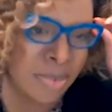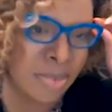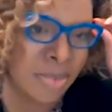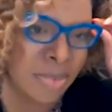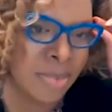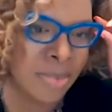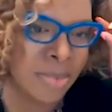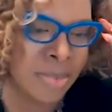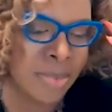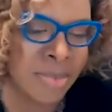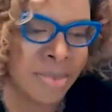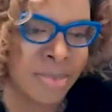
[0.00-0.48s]

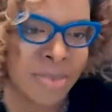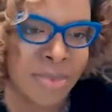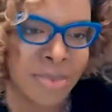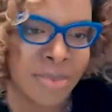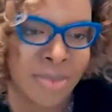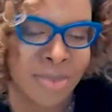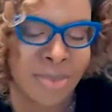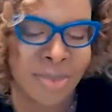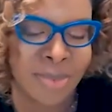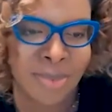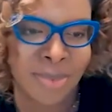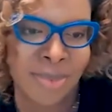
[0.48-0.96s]

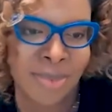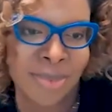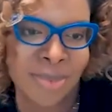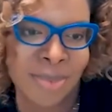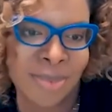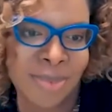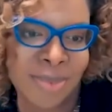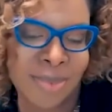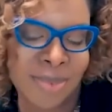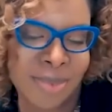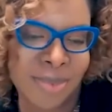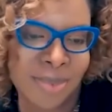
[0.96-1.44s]

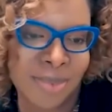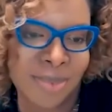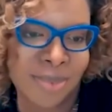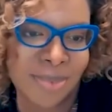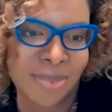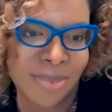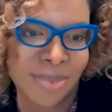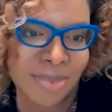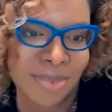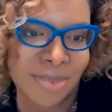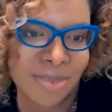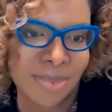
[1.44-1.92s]

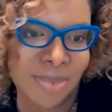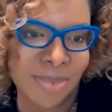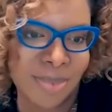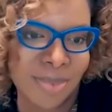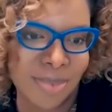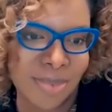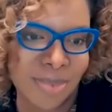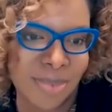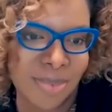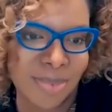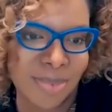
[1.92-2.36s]
This person isn't speaking.